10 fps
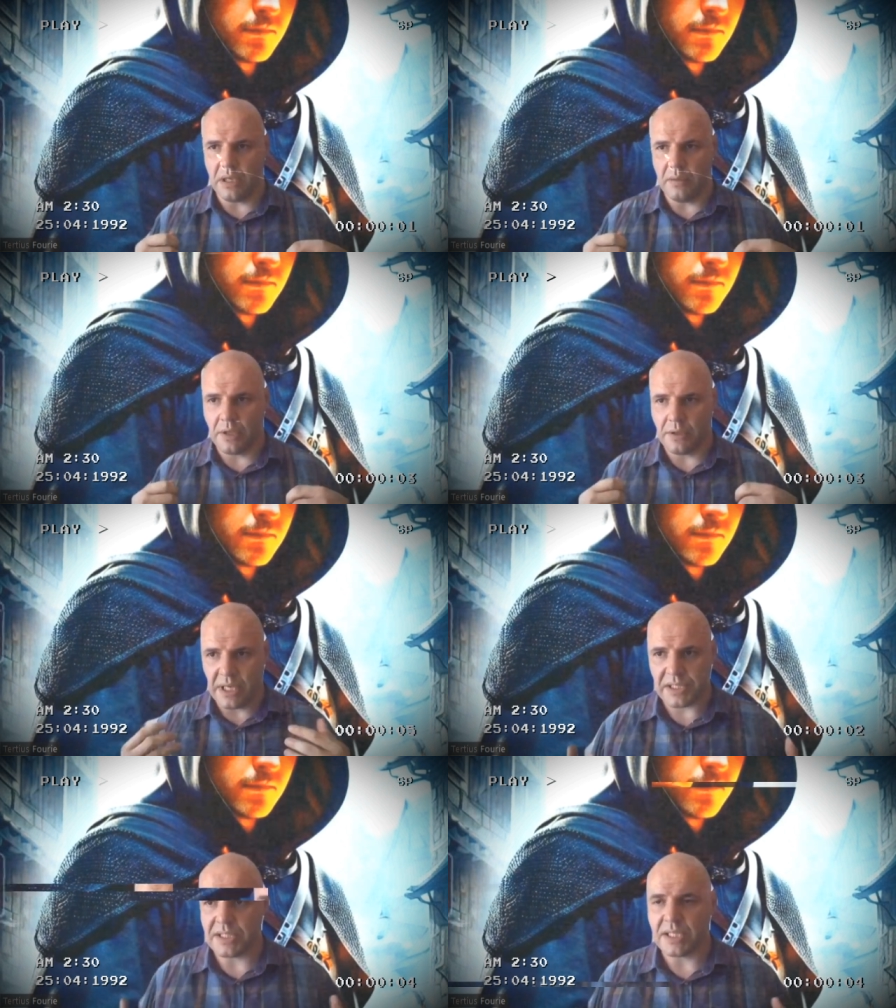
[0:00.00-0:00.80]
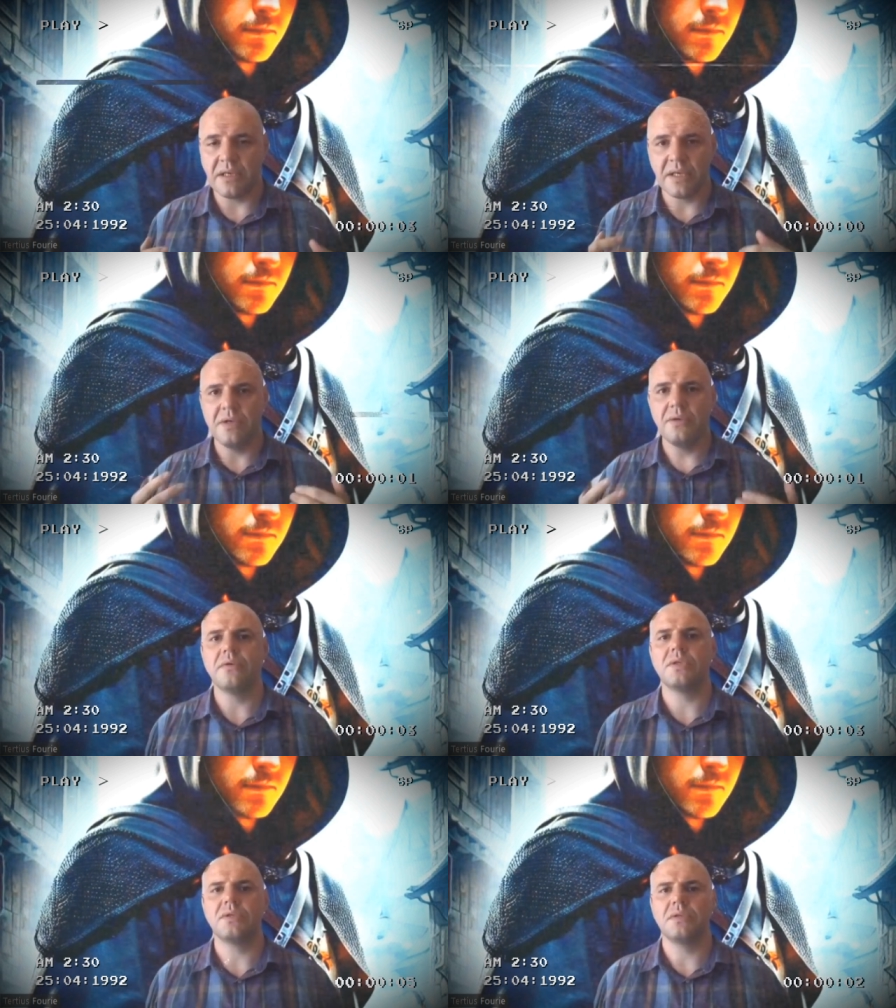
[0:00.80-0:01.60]
um, harass and
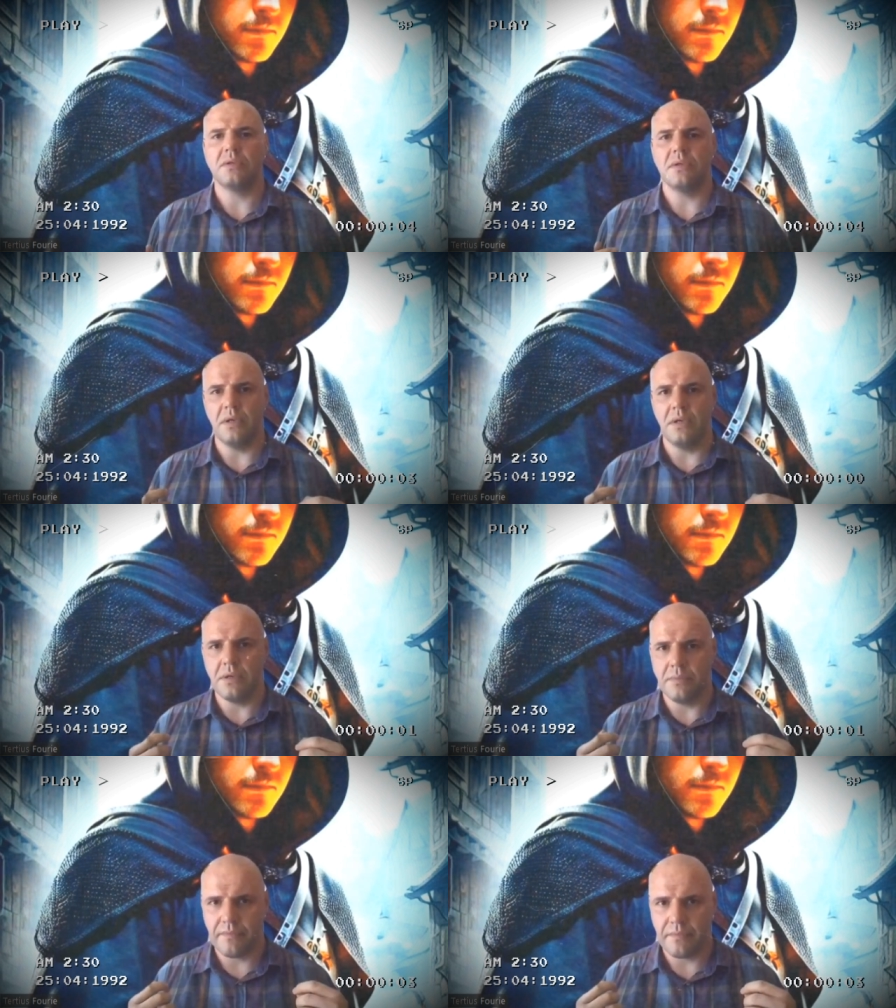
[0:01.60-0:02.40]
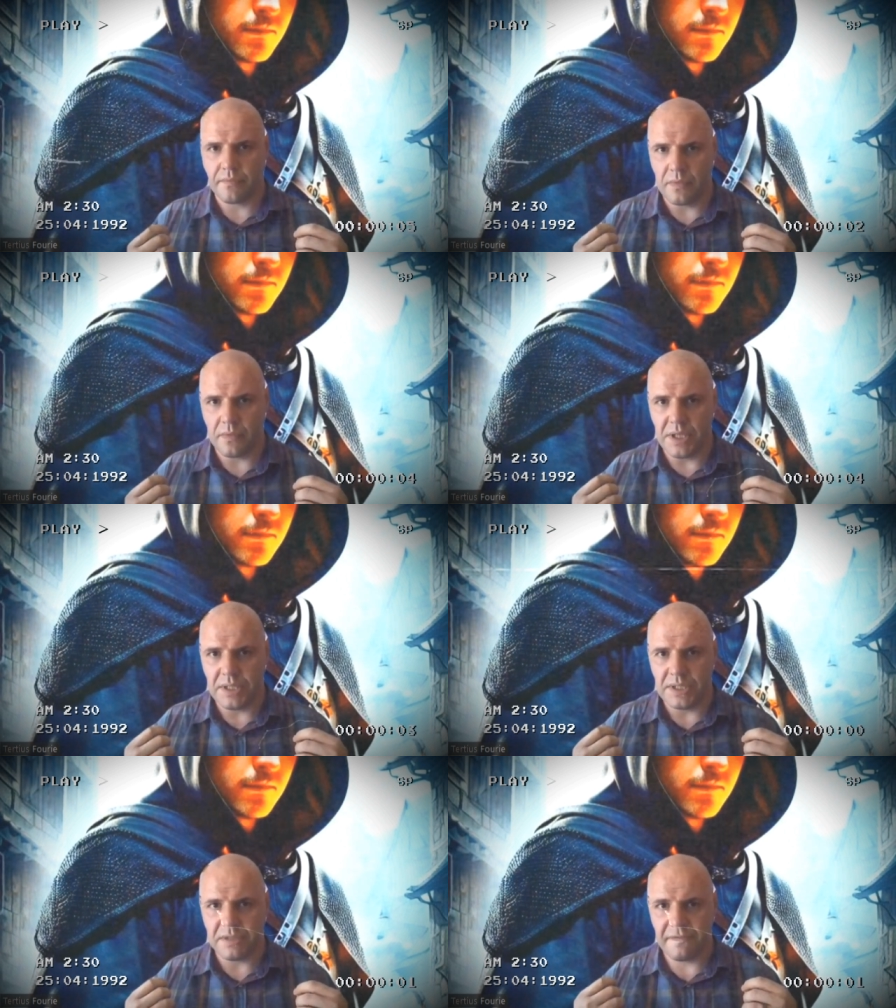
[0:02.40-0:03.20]
accuse um,
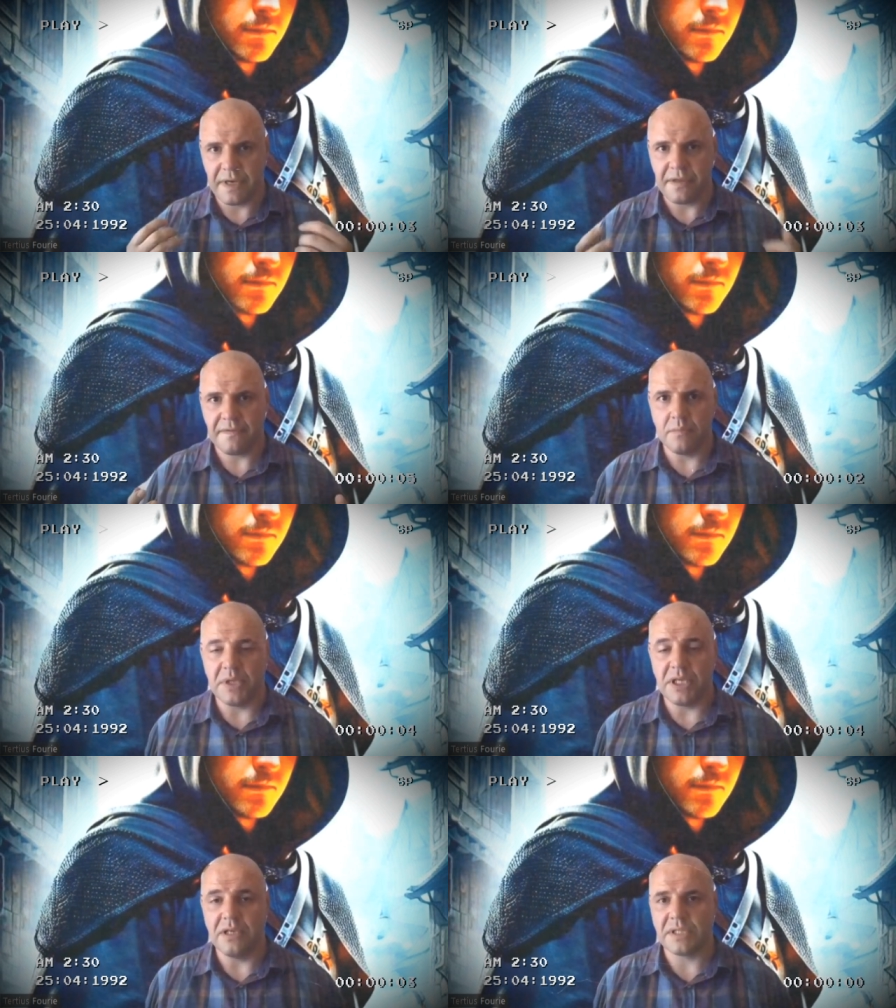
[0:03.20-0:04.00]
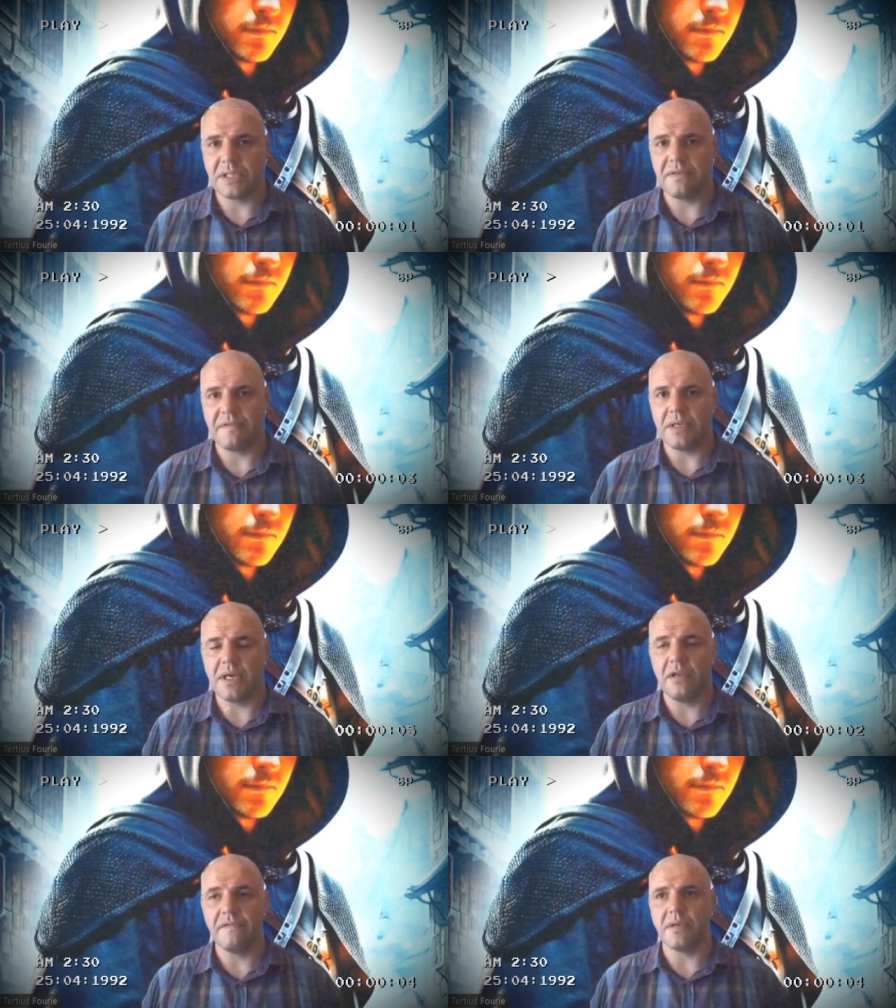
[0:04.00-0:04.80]
these faithful believers in
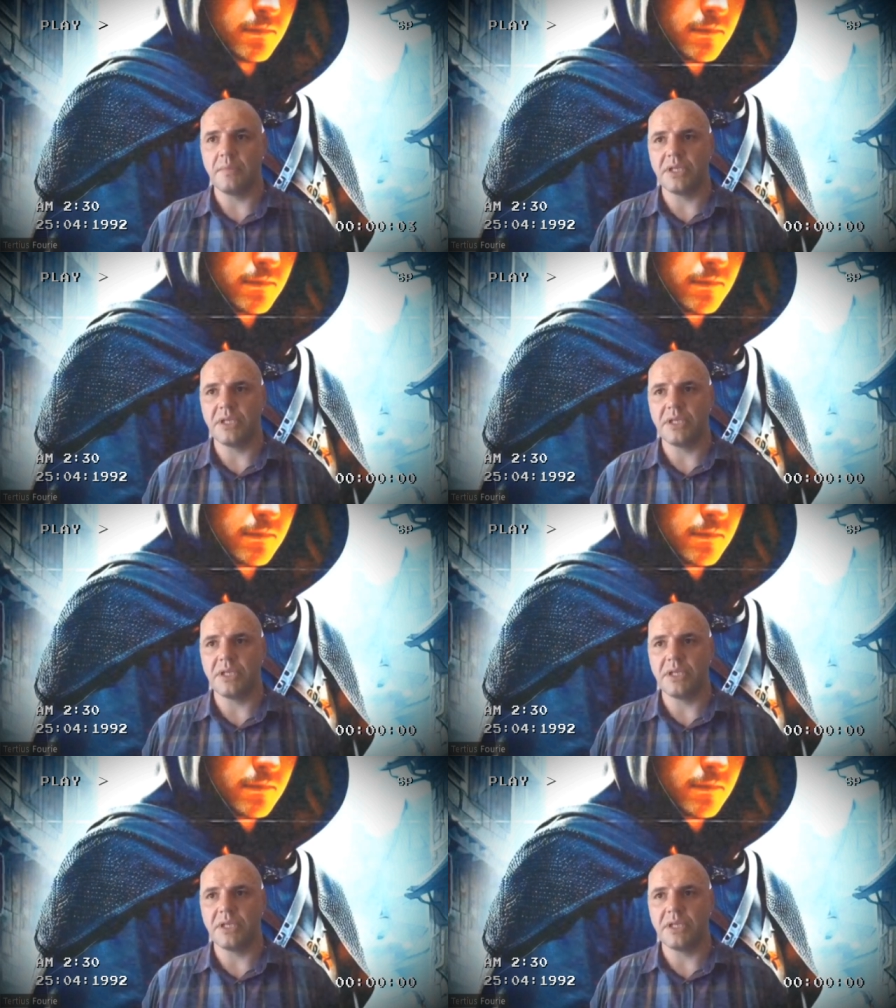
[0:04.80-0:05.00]
Philadelphia.